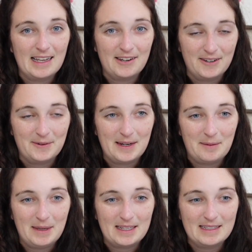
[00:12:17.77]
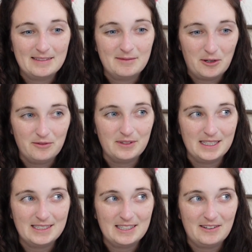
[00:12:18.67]
I don't know when I'll make it.
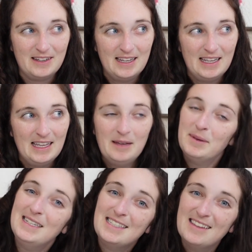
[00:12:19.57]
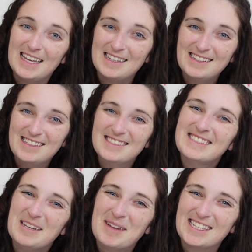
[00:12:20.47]
Hopefully soon. But until then,
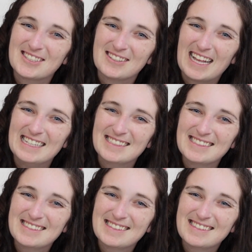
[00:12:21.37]
stay magical, guys.